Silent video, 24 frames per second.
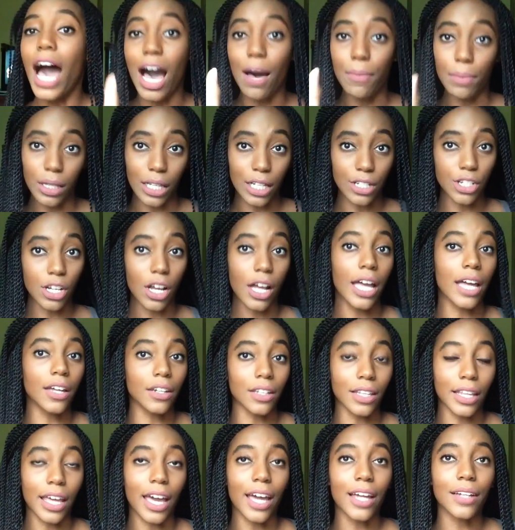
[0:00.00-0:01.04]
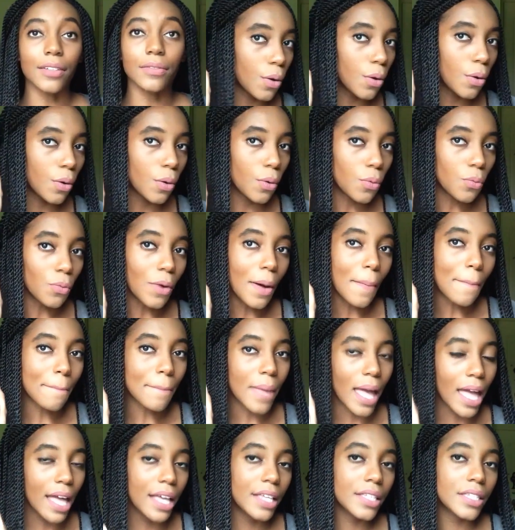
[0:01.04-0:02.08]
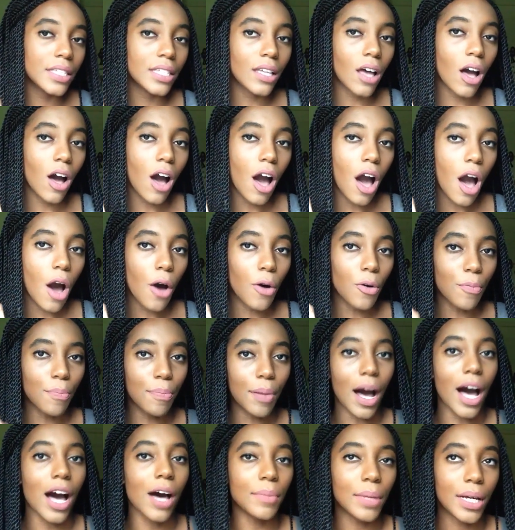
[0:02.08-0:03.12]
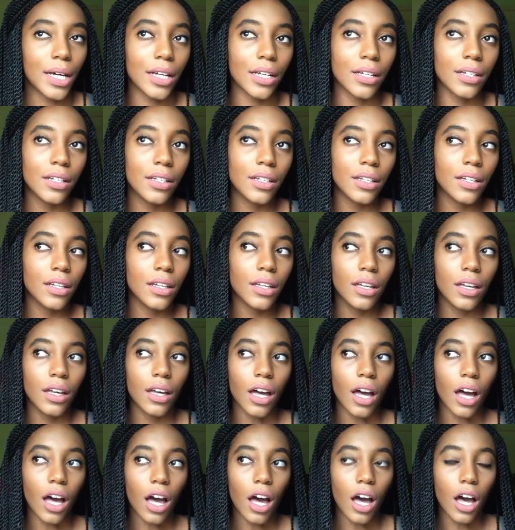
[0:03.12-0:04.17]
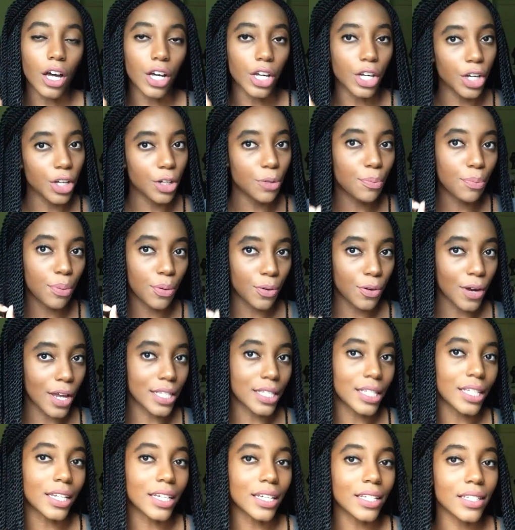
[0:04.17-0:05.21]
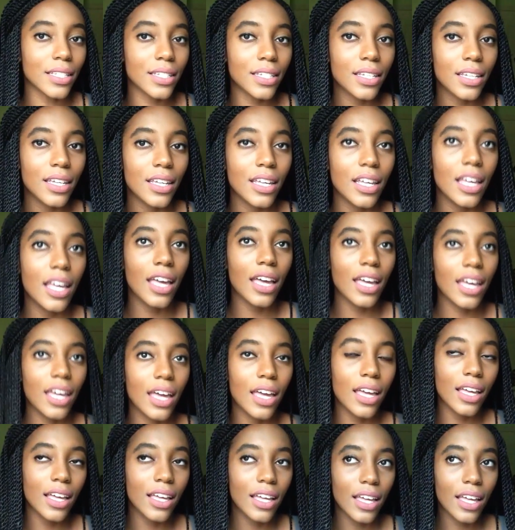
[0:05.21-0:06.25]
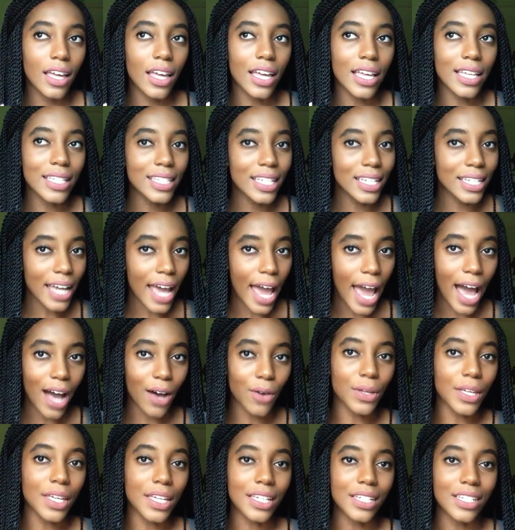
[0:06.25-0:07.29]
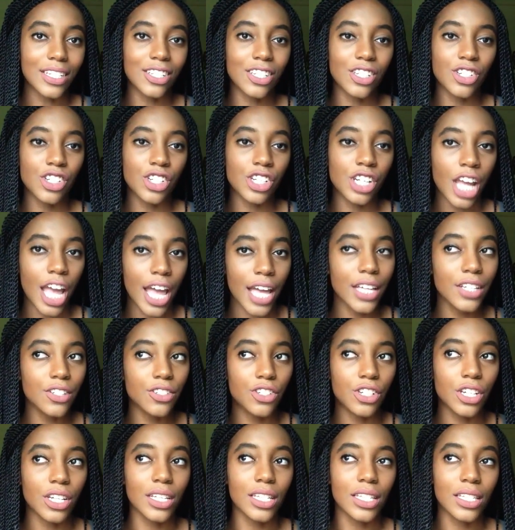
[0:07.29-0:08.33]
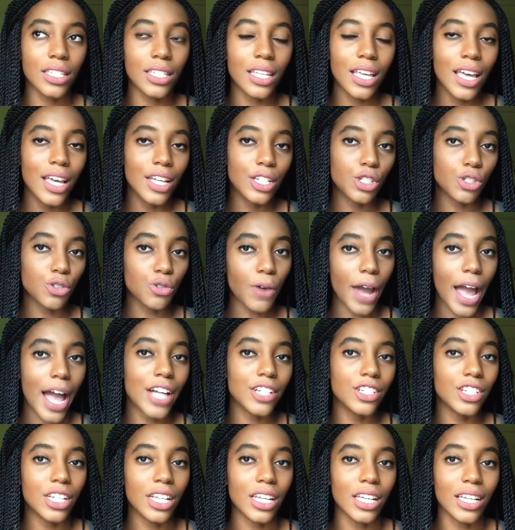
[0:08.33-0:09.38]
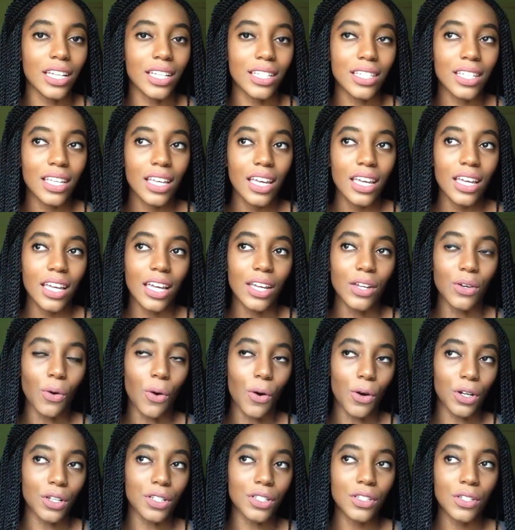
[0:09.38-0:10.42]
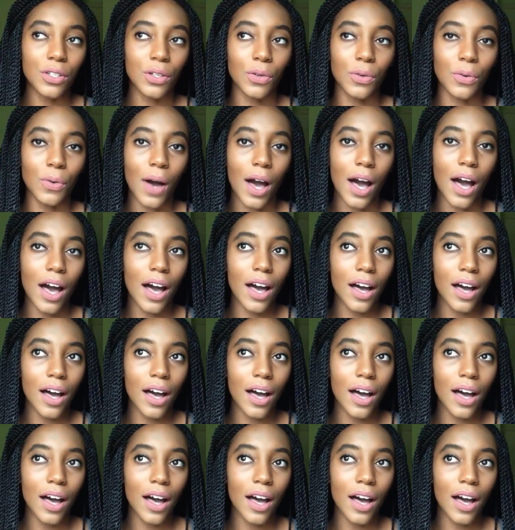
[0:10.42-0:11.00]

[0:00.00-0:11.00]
I'm gonna let y'all handle that. What makes Obama a good president isn't how he changes tragedies in order to,